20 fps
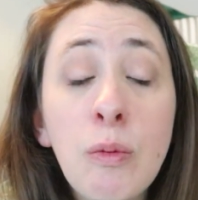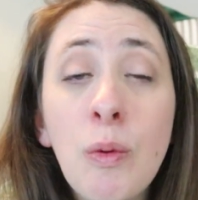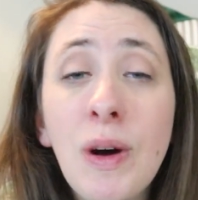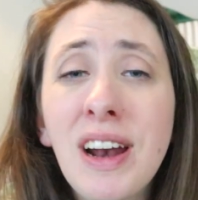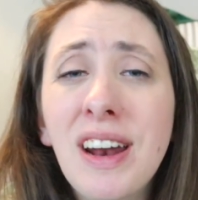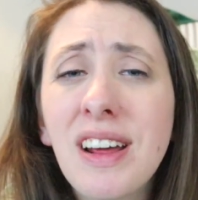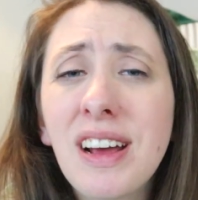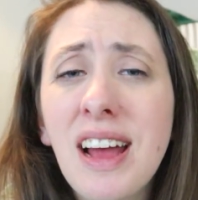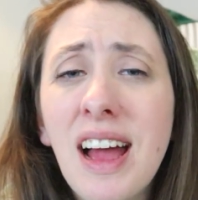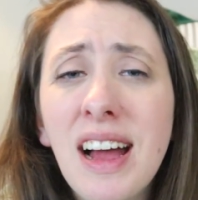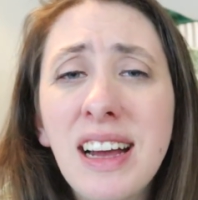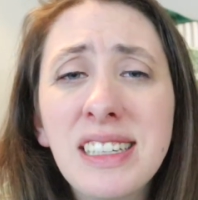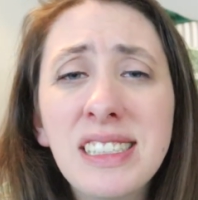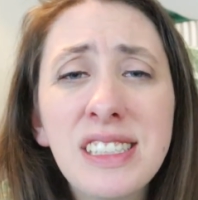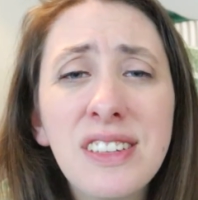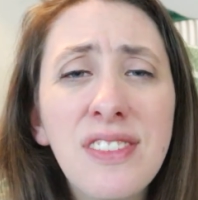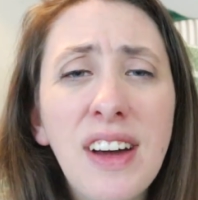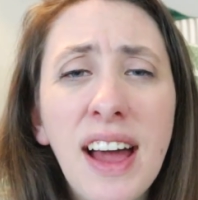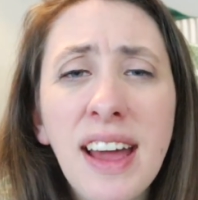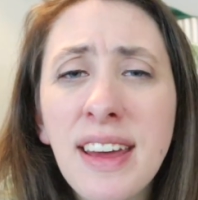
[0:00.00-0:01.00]
what
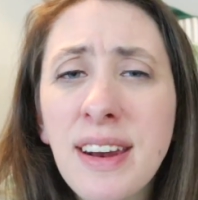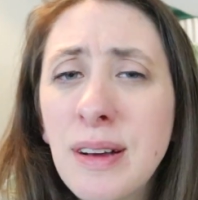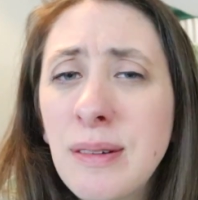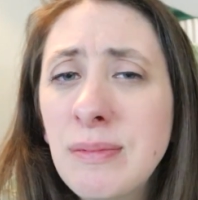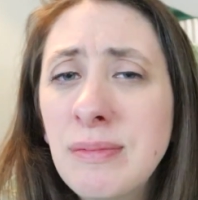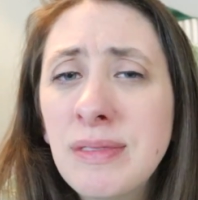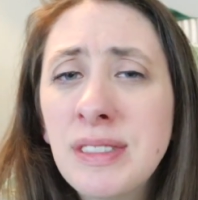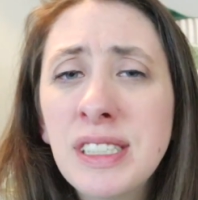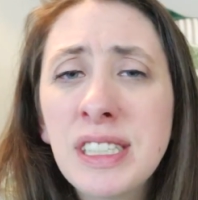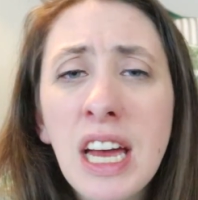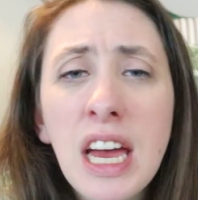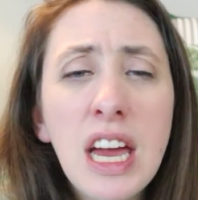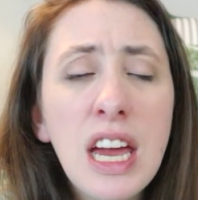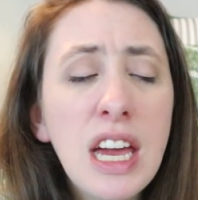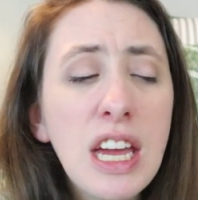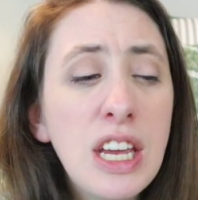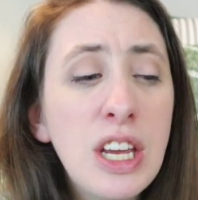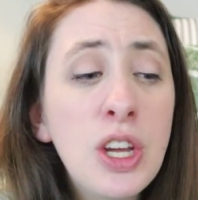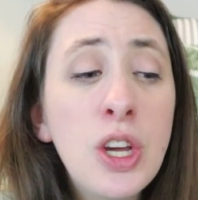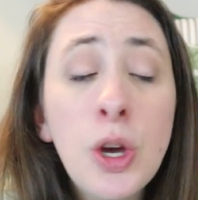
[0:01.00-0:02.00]
kinds of items
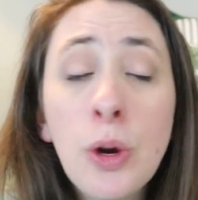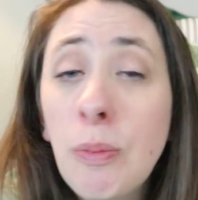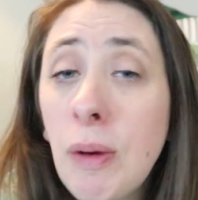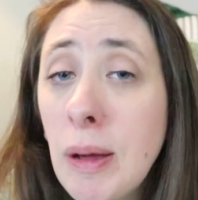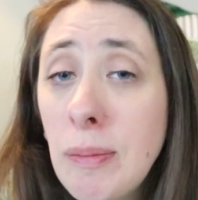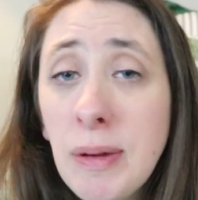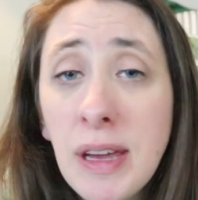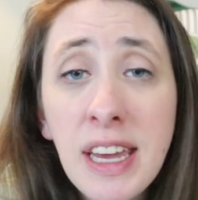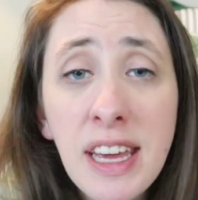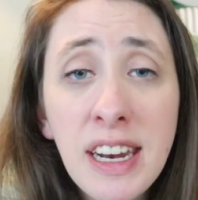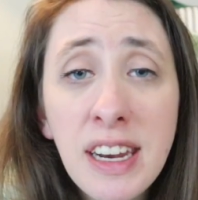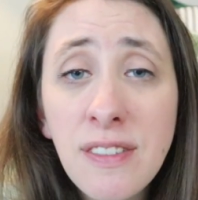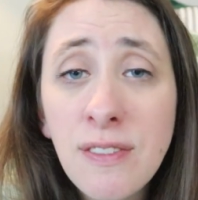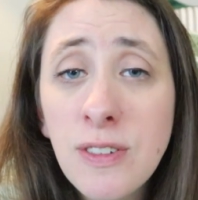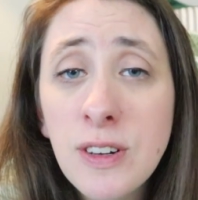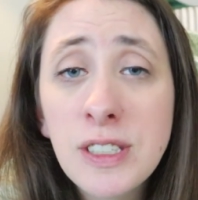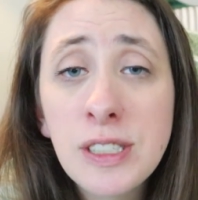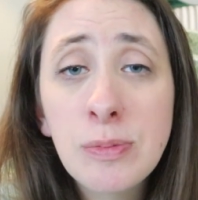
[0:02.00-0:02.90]
you might be getting for